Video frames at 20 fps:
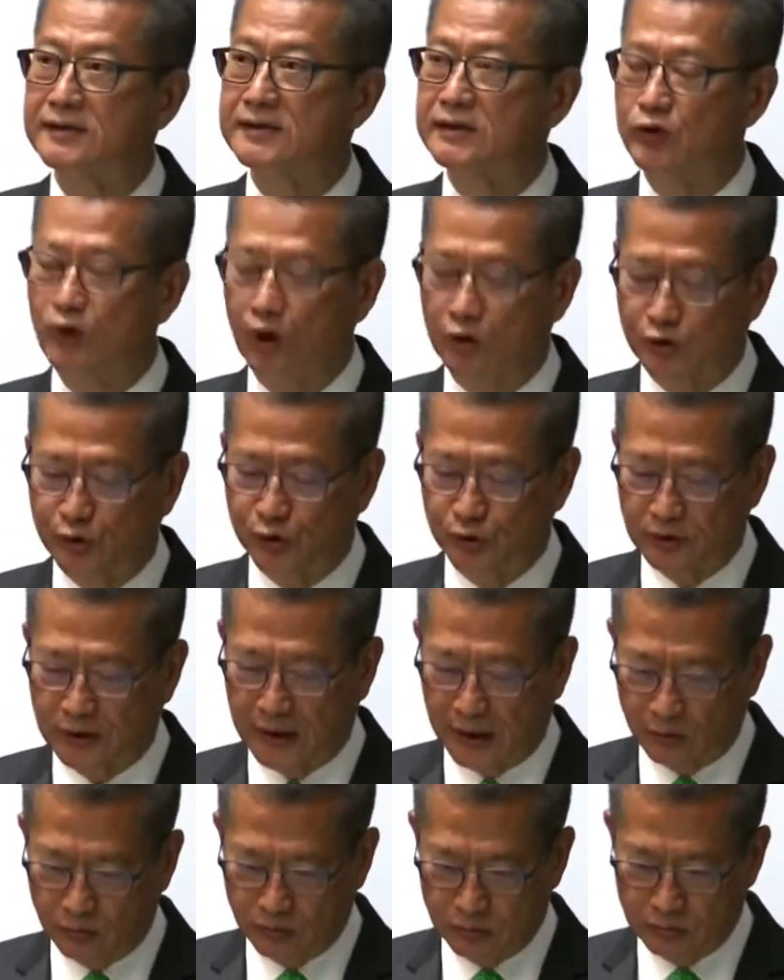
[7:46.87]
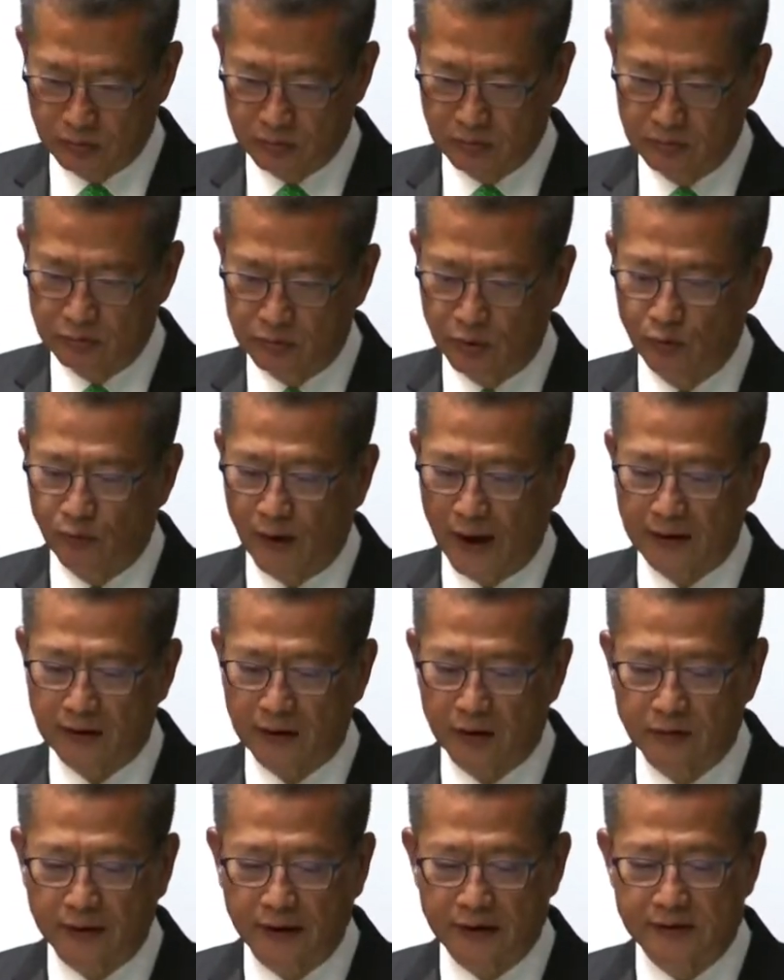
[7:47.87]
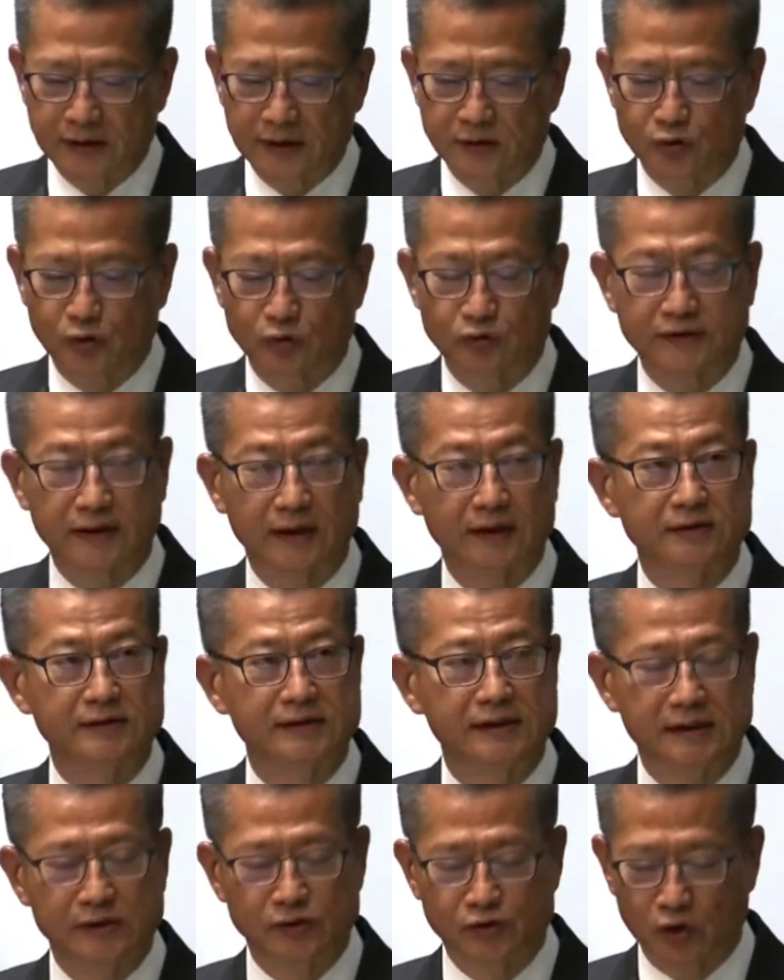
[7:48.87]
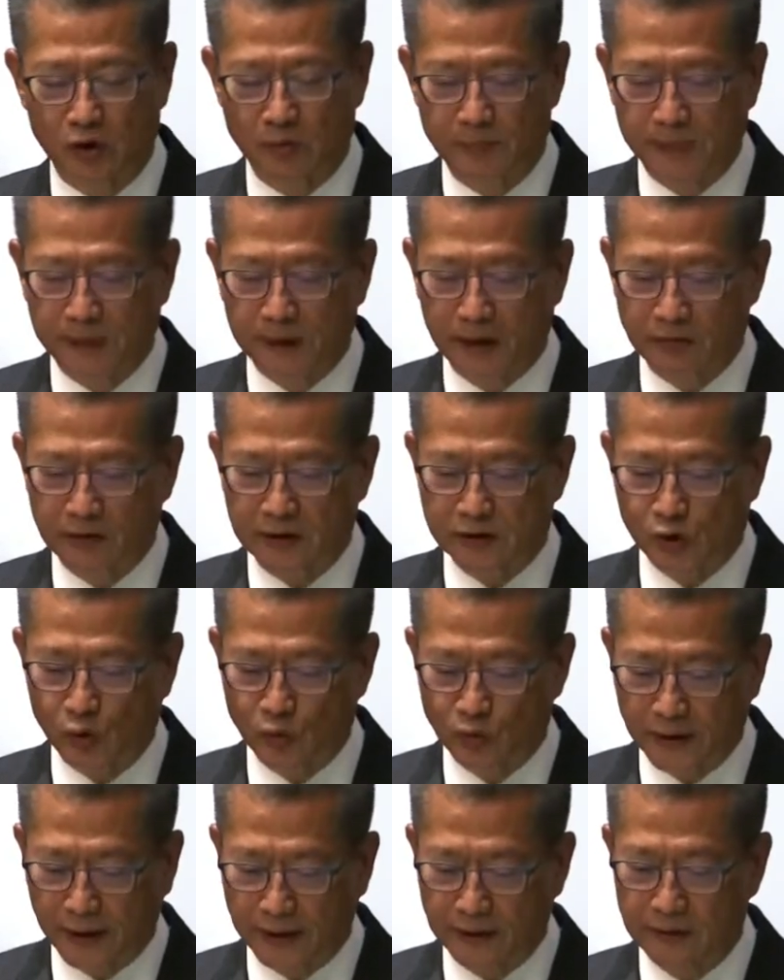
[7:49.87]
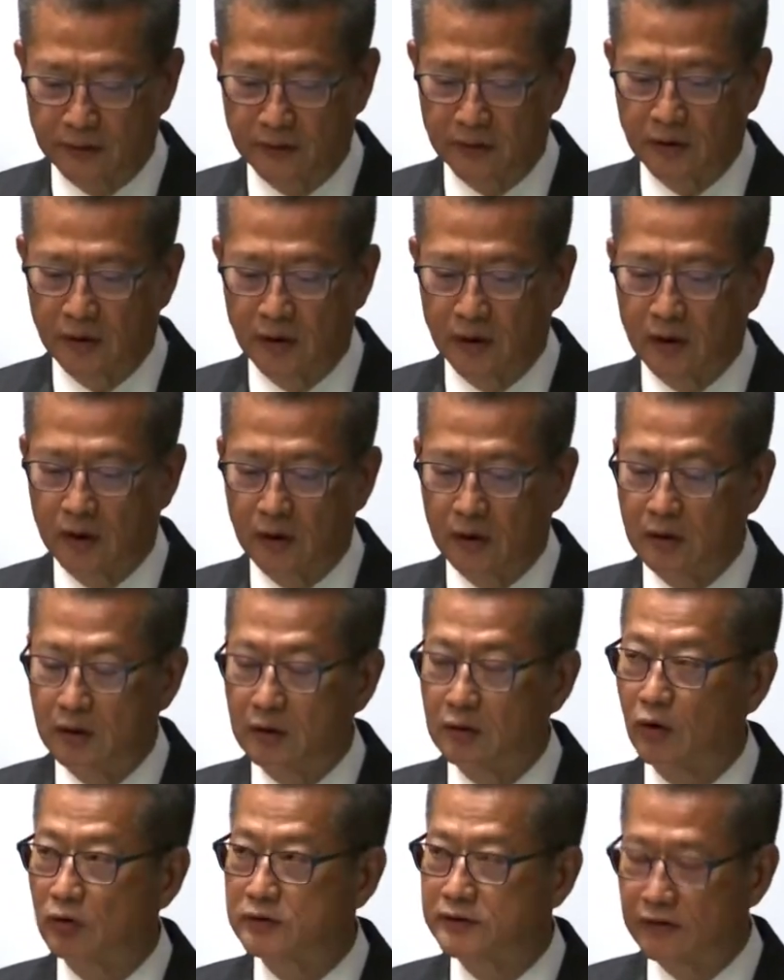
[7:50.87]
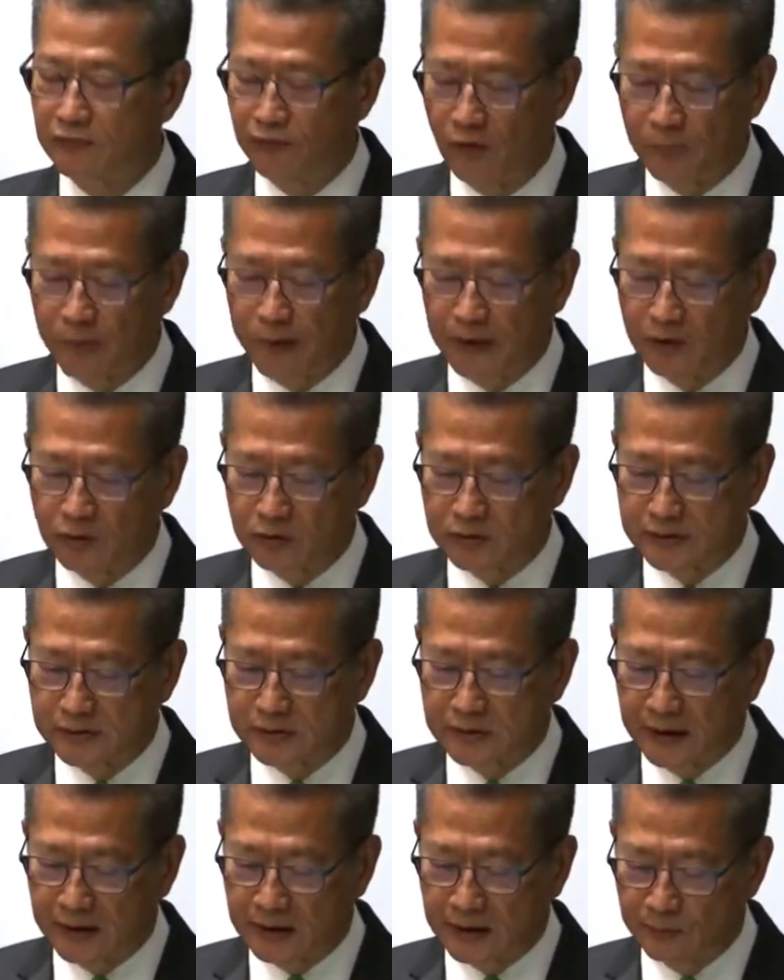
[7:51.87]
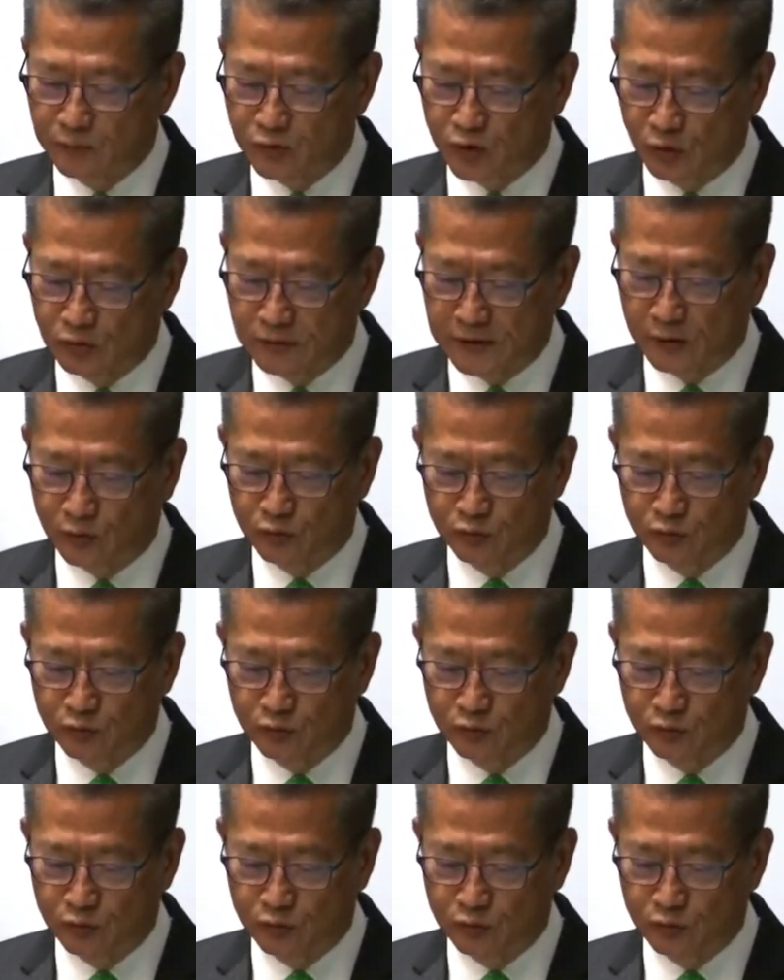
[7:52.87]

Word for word: Last year, the COVID 19 epidemic ravaged the world, causing unprecedented repercussions on the global economy.